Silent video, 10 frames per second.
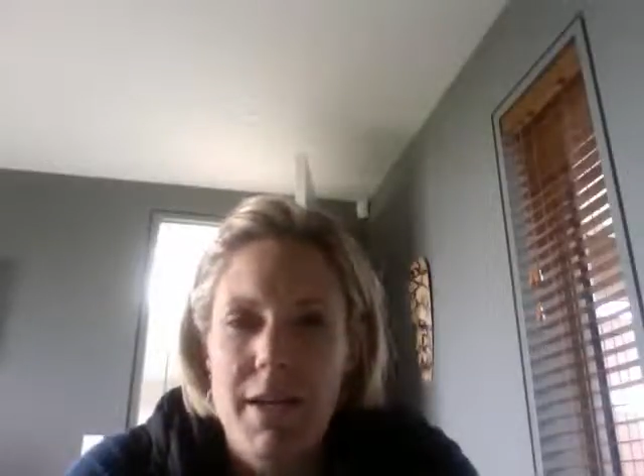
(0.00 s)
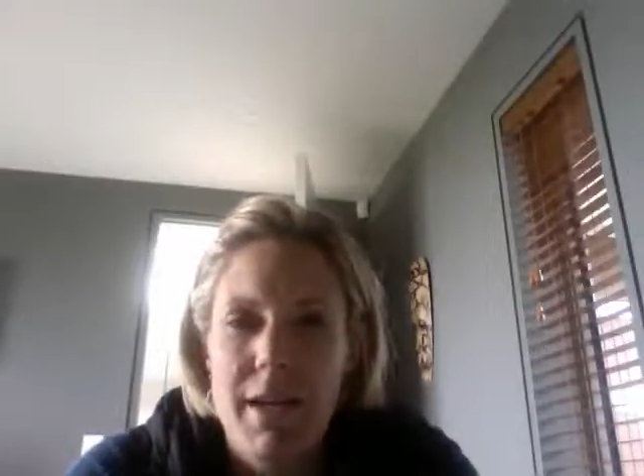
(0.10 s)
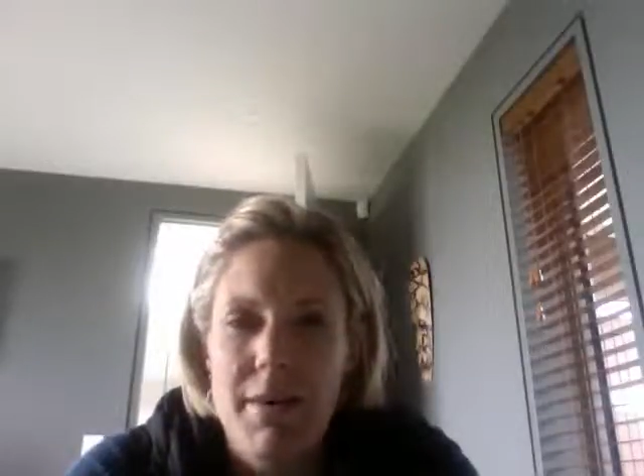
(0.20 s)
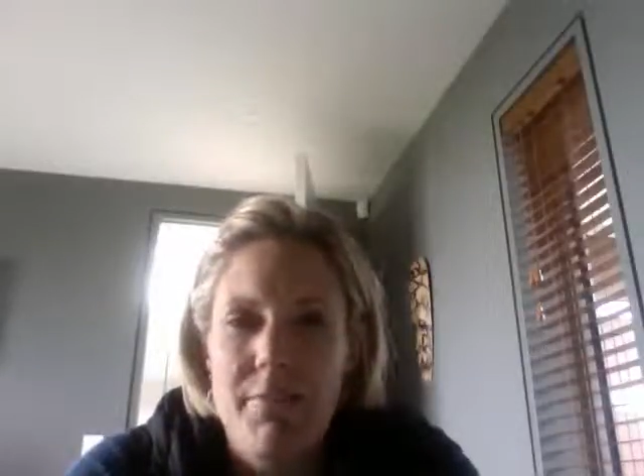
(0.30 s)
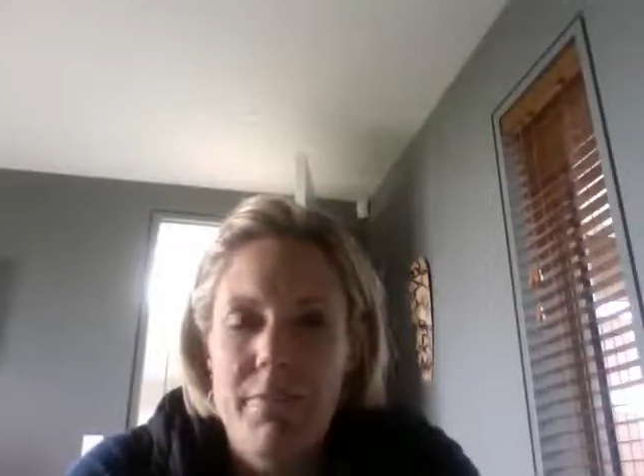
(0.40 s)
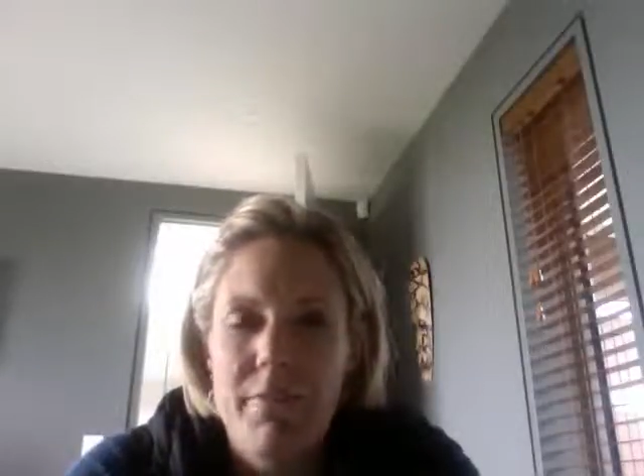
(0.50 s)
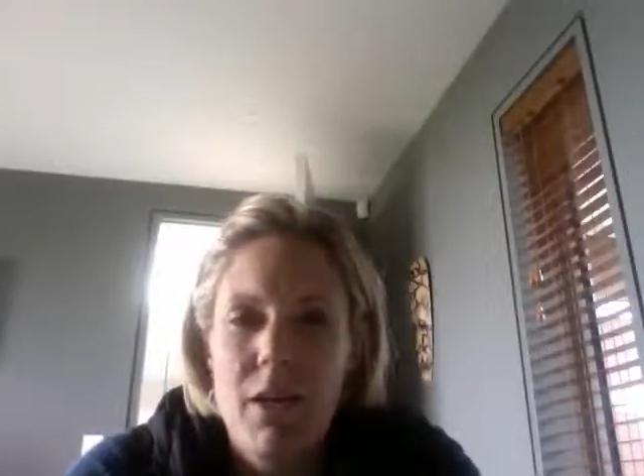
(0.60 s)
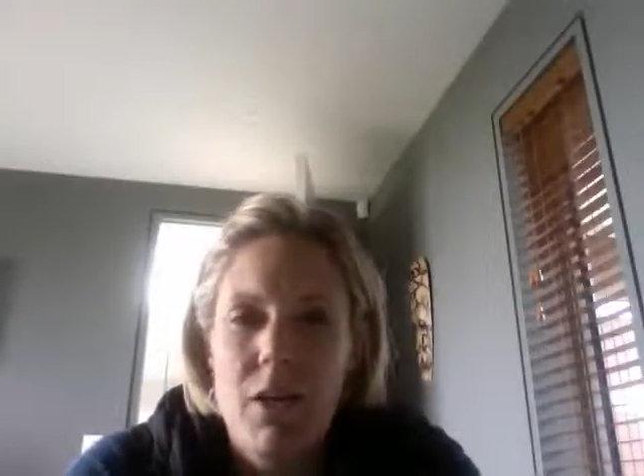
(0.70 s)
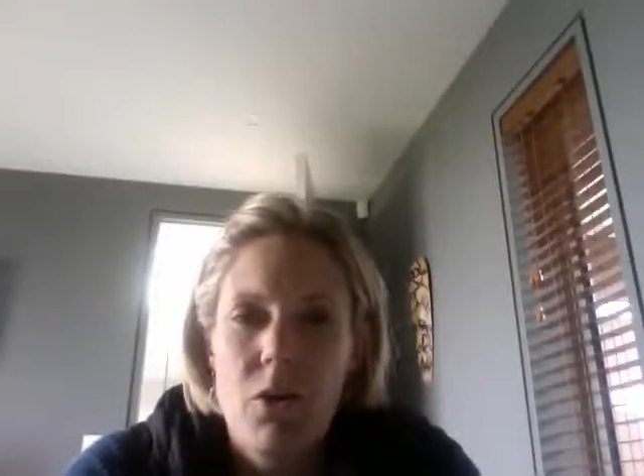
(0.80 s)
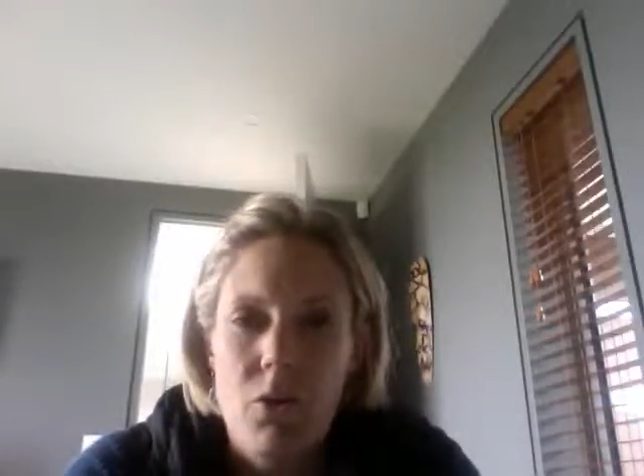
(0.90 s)
and
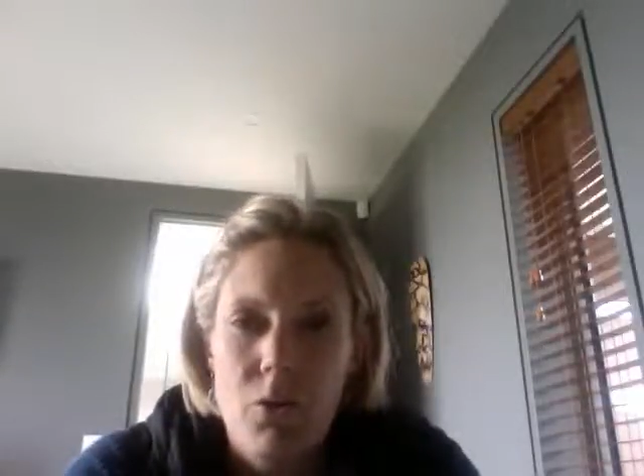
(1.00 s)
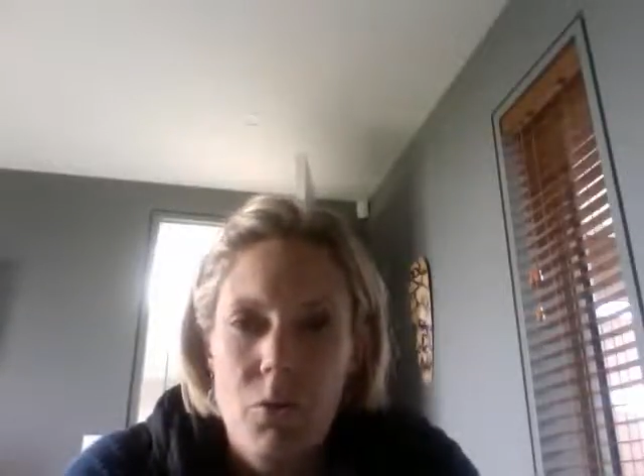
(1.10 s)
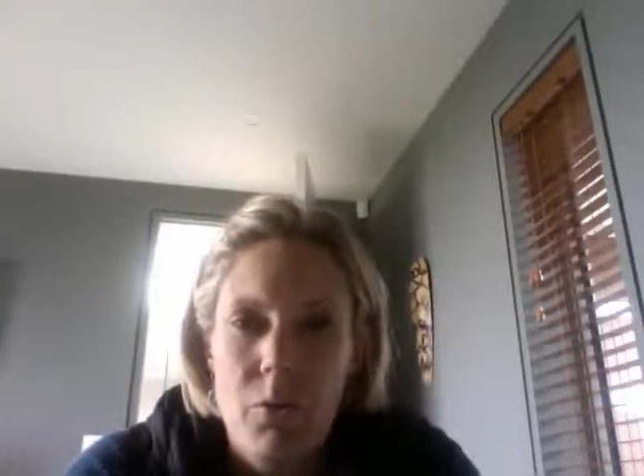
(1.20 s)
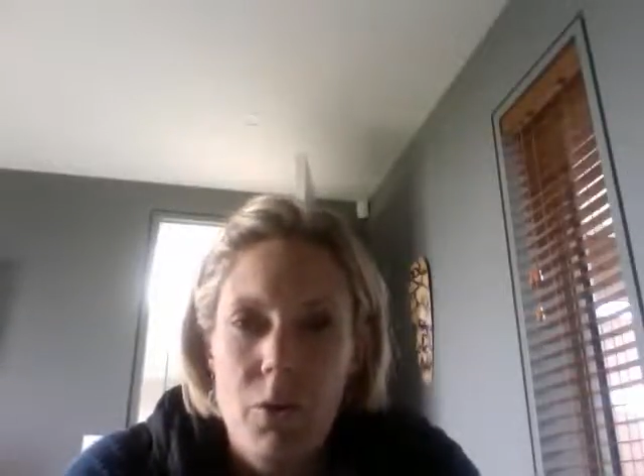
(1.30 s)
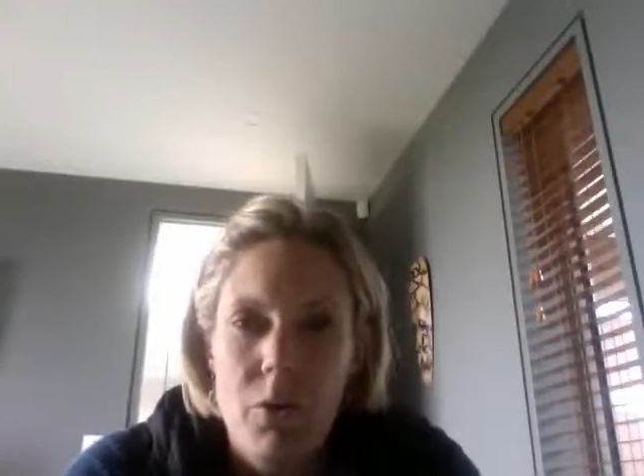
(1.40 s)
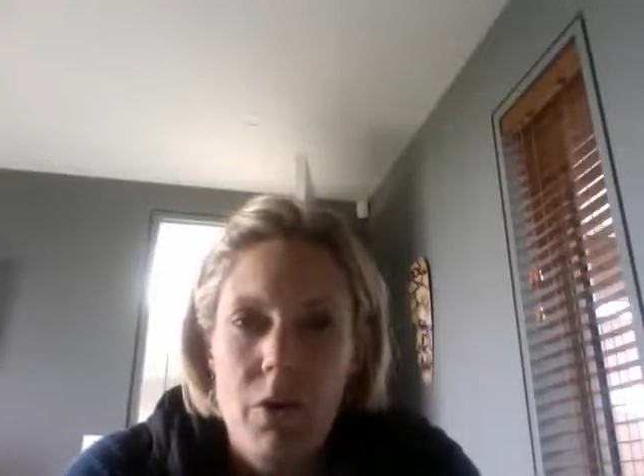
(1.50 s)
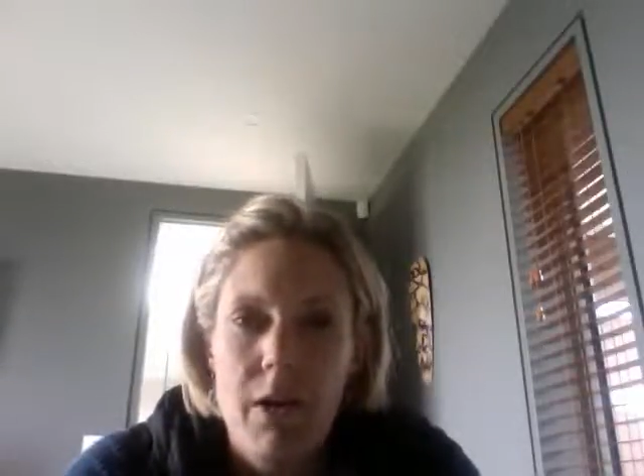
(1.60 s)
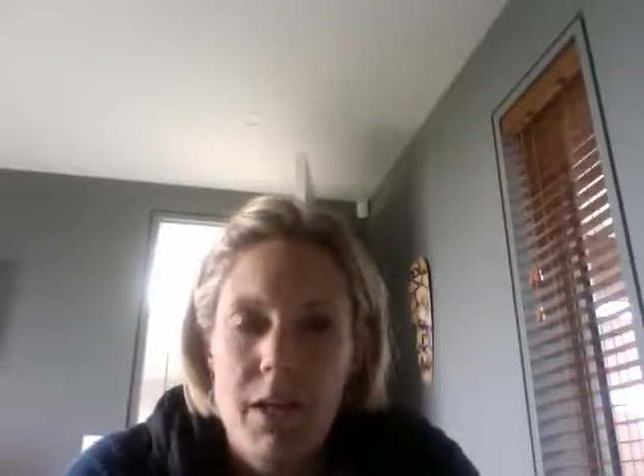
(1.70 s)
group work,